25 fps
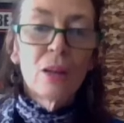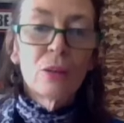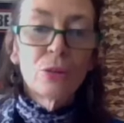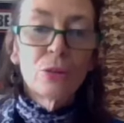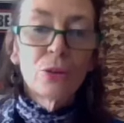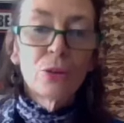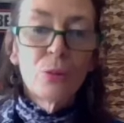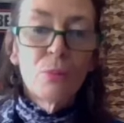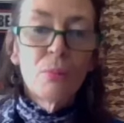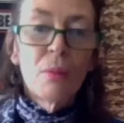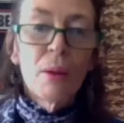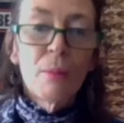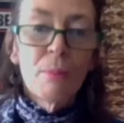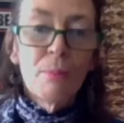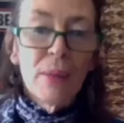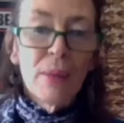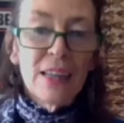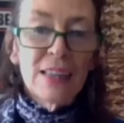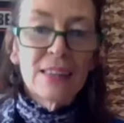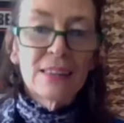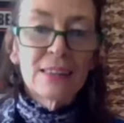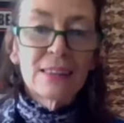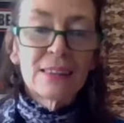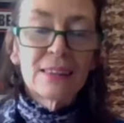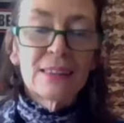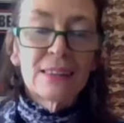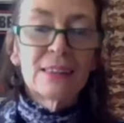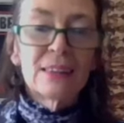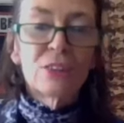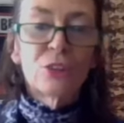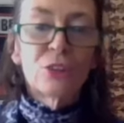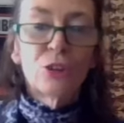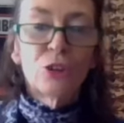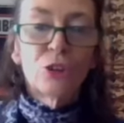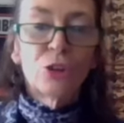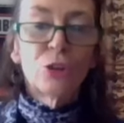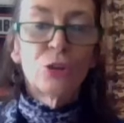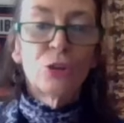do my best
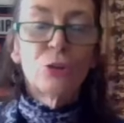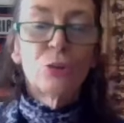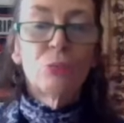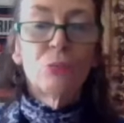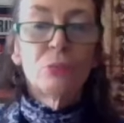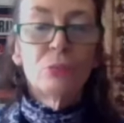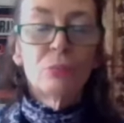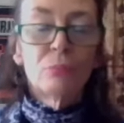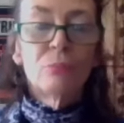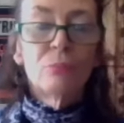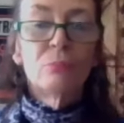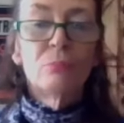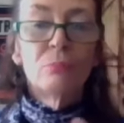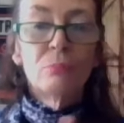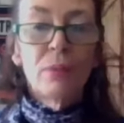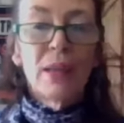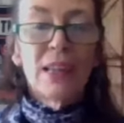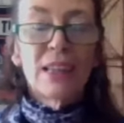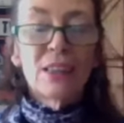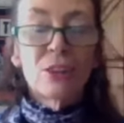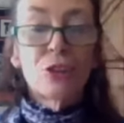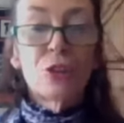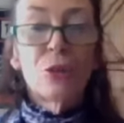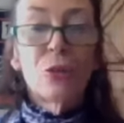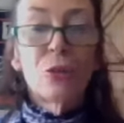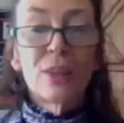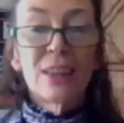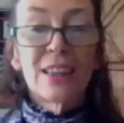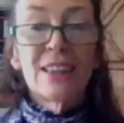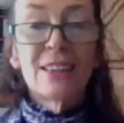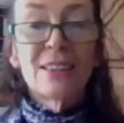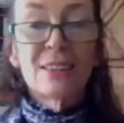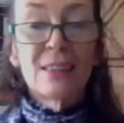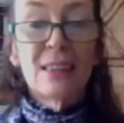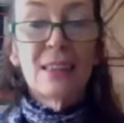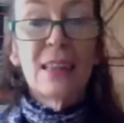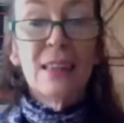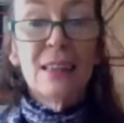to make sure it
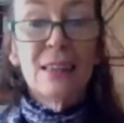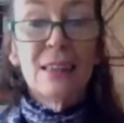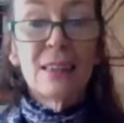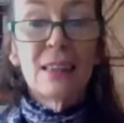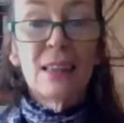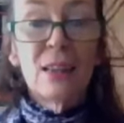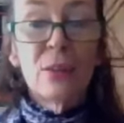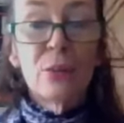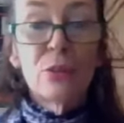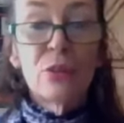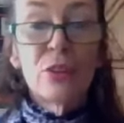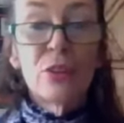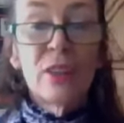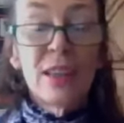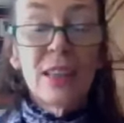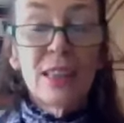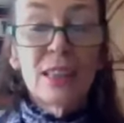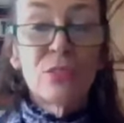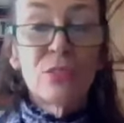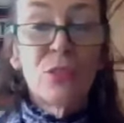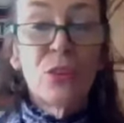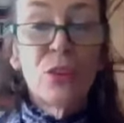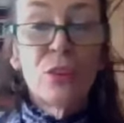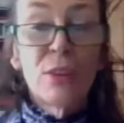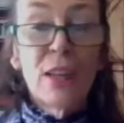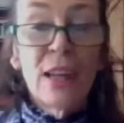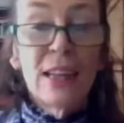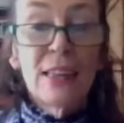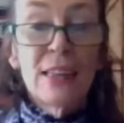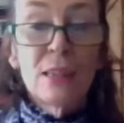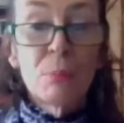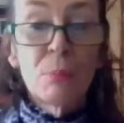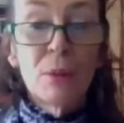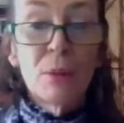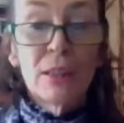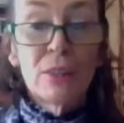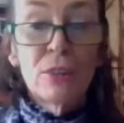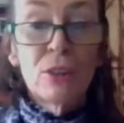gets easier in the next few days,
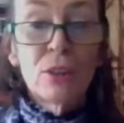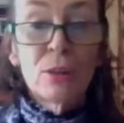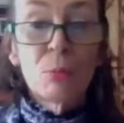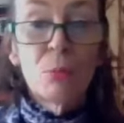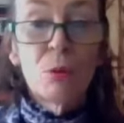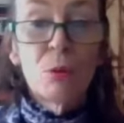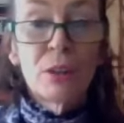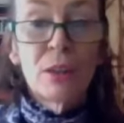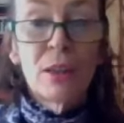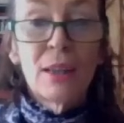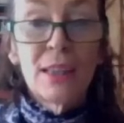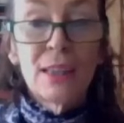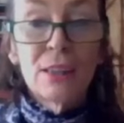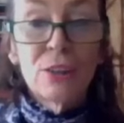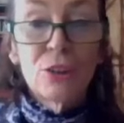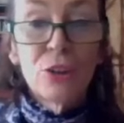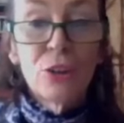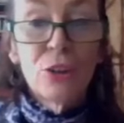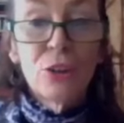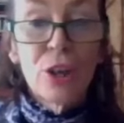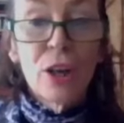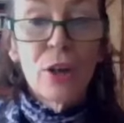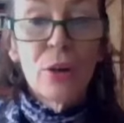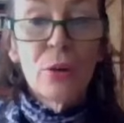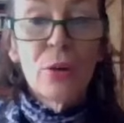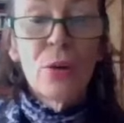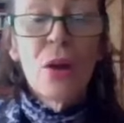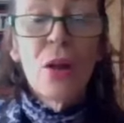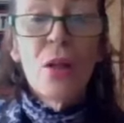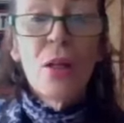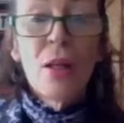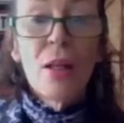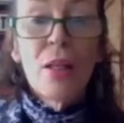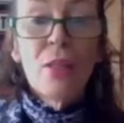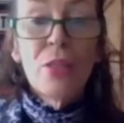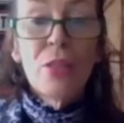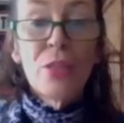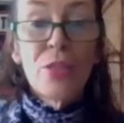but I just want to let you know
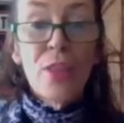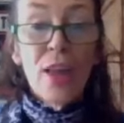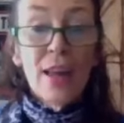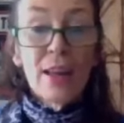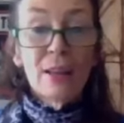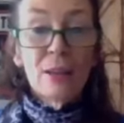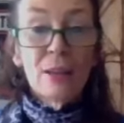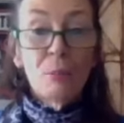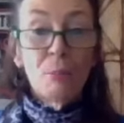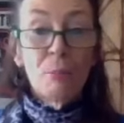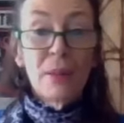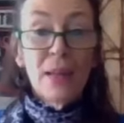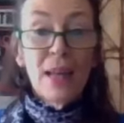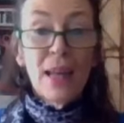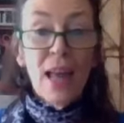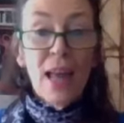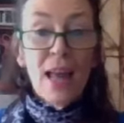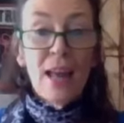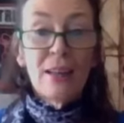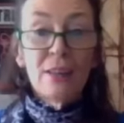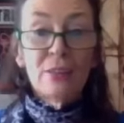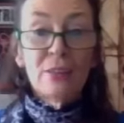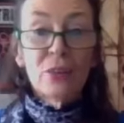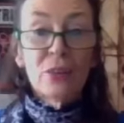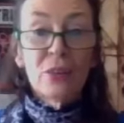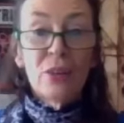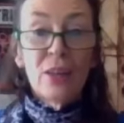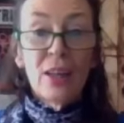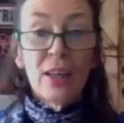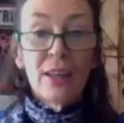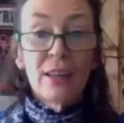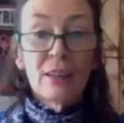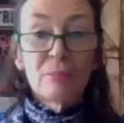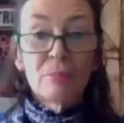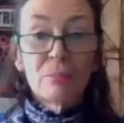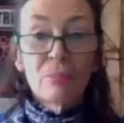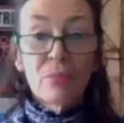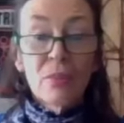they'll be out
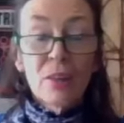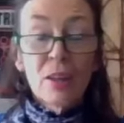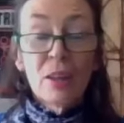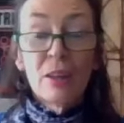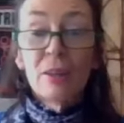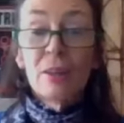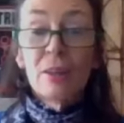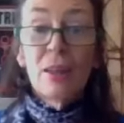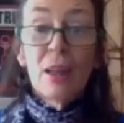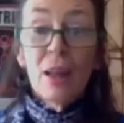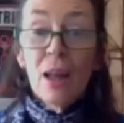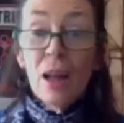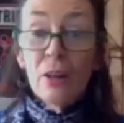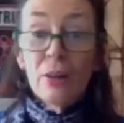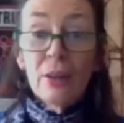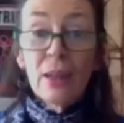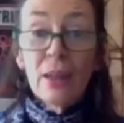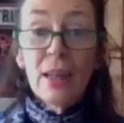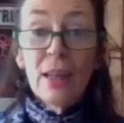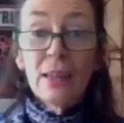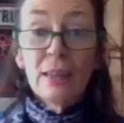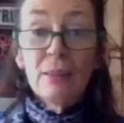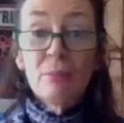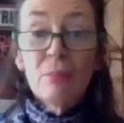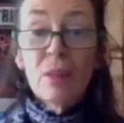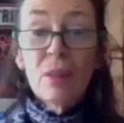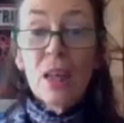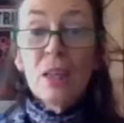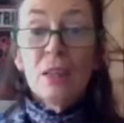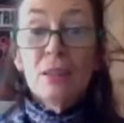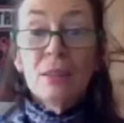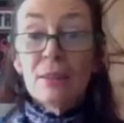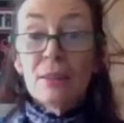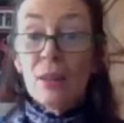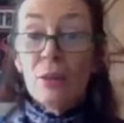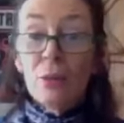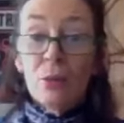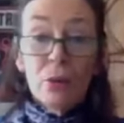there. Okay,
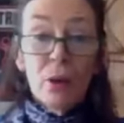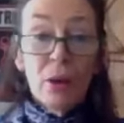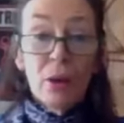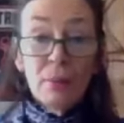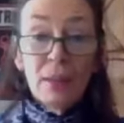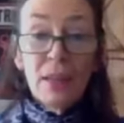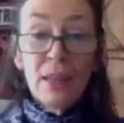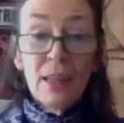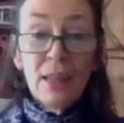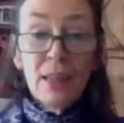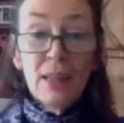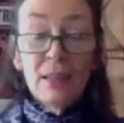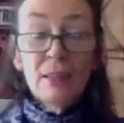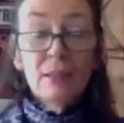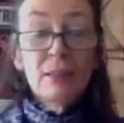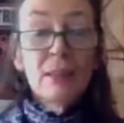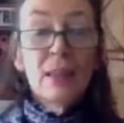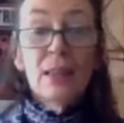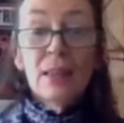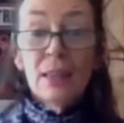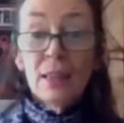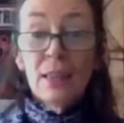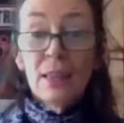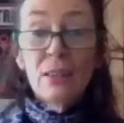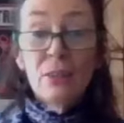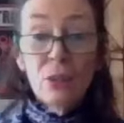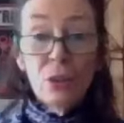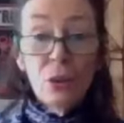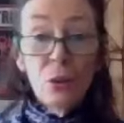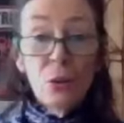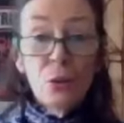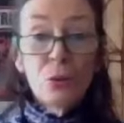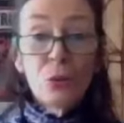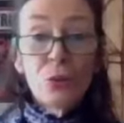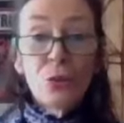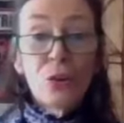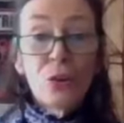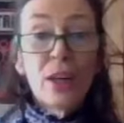so I'm here in the
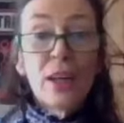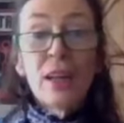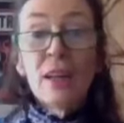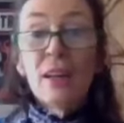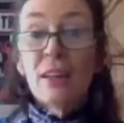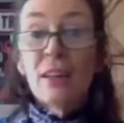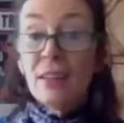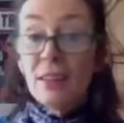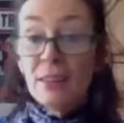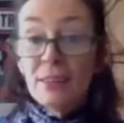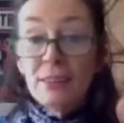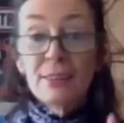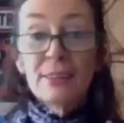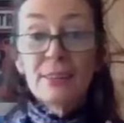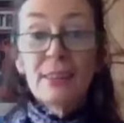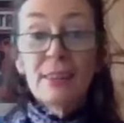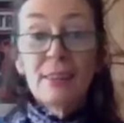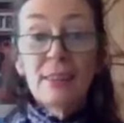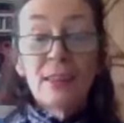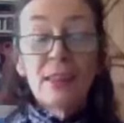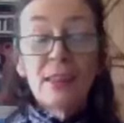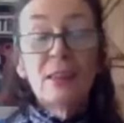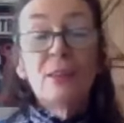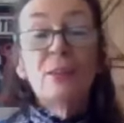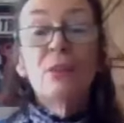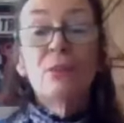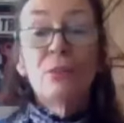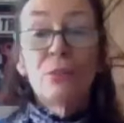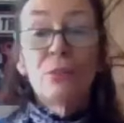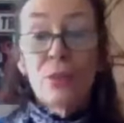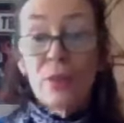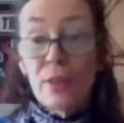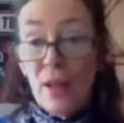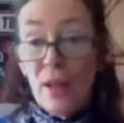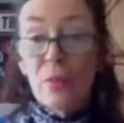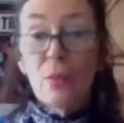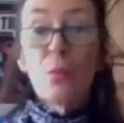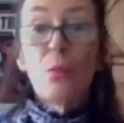laundry in Sydney for
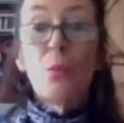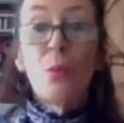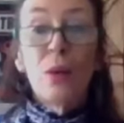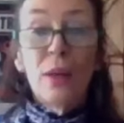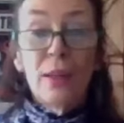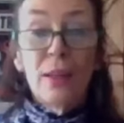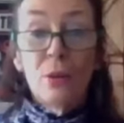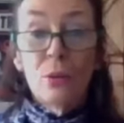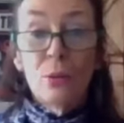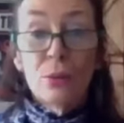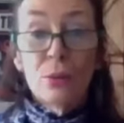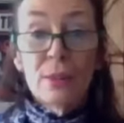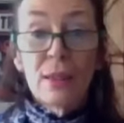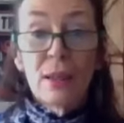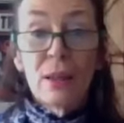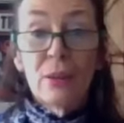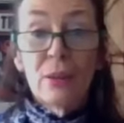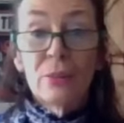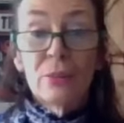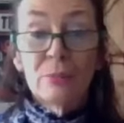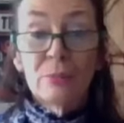another week or so.